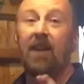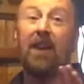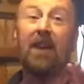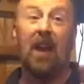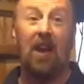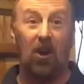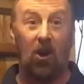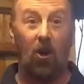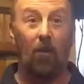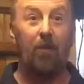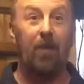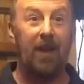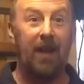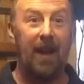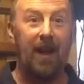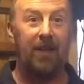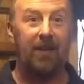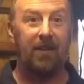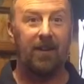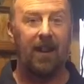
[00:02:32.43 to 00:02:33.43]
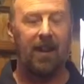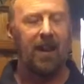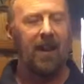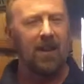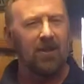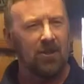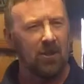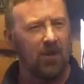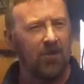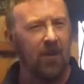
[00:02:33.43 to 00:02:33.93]
Get complicated, don't they?
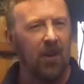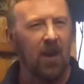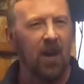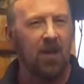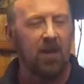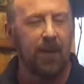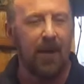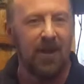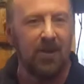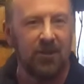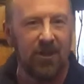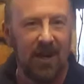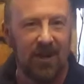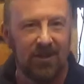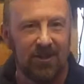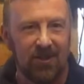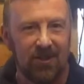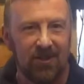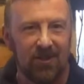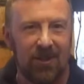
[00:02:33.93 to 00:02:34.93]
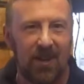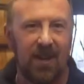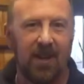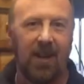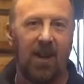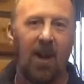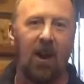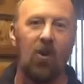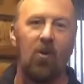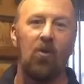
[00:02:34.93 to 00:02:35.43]
So anything I liked about the Jexas, they
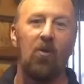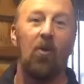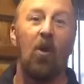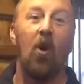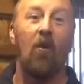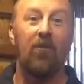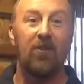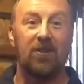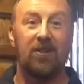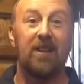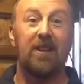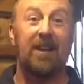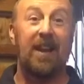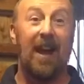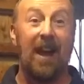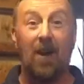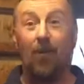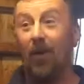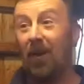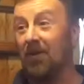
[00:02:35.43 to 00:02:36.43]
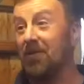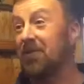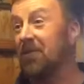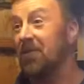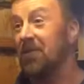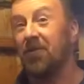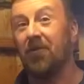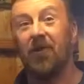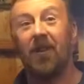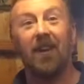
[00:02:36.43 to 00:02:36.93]
go obviously K1,
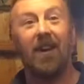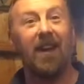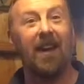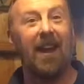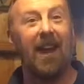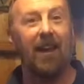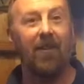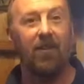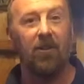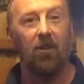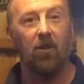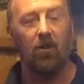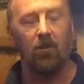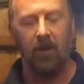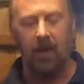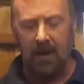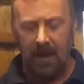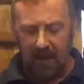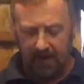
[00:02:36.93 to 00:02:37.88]
2, 3, and they carried on.